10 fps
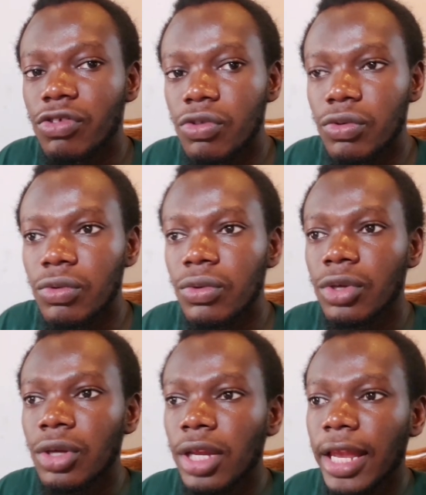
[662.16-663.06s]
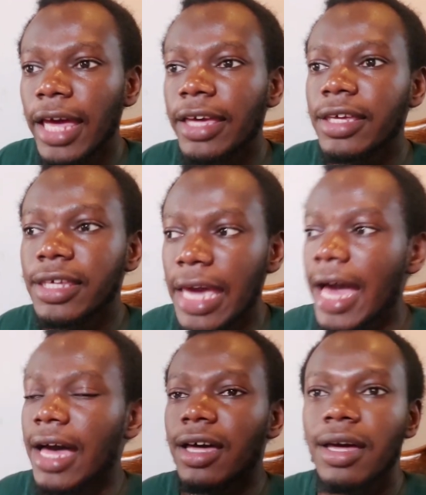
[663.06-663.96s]
to. Like,
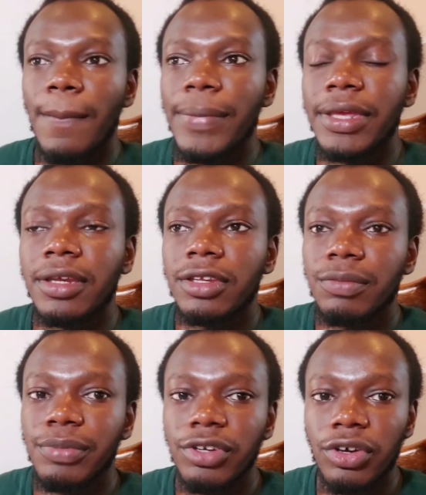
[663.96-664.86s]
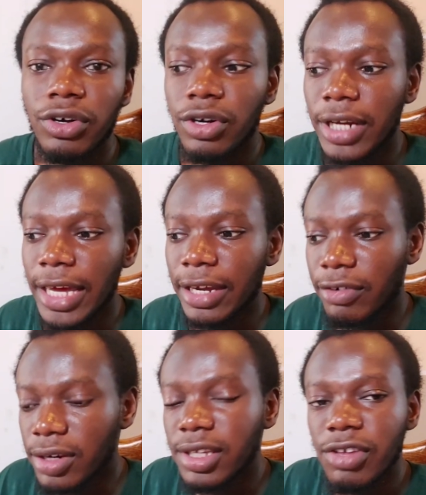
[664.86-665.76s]
yeah, being an entrepreneur, like
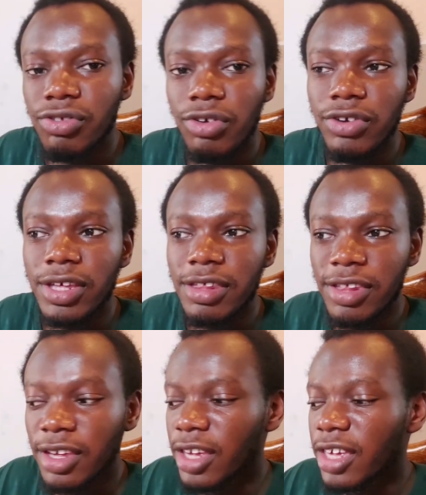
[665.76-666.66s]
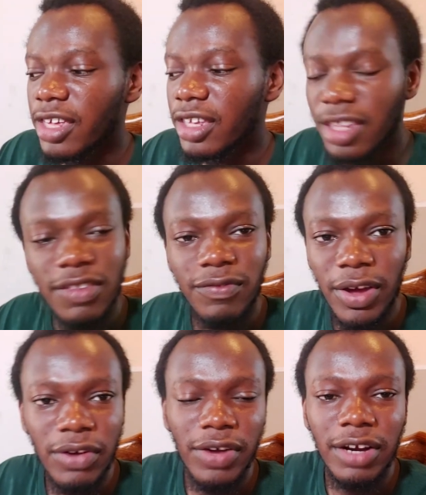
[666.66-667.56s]
reading their stories is
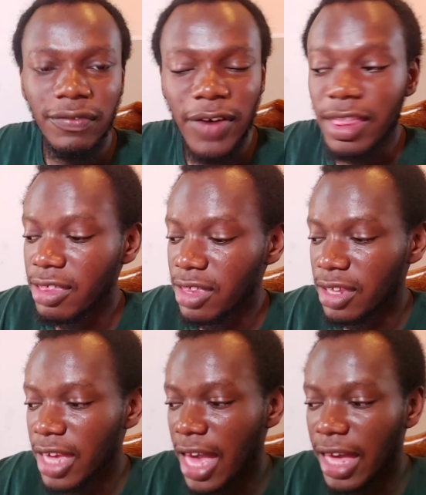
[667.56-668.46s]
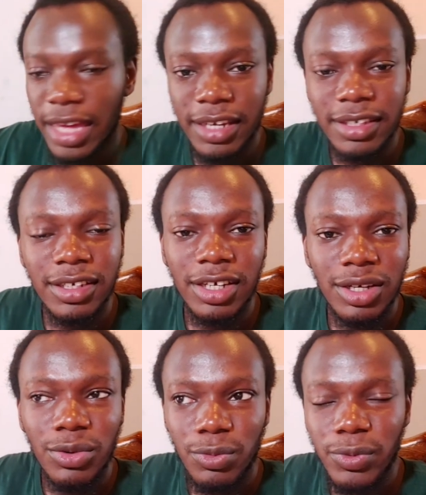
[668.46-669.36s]
very, very fancy. And
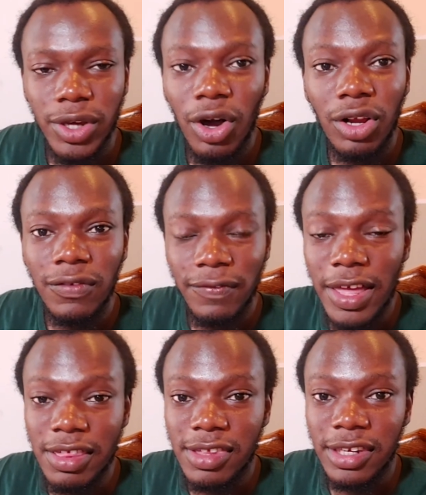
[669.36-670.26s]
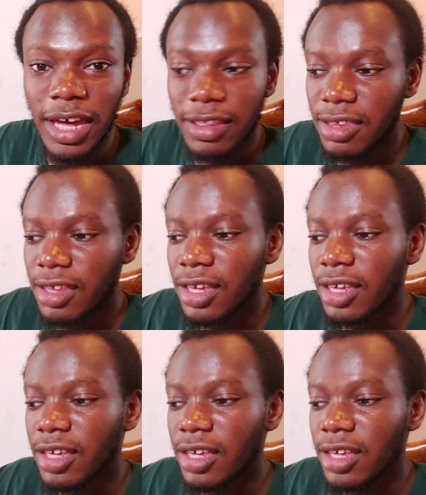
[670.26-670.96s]
we all fancy that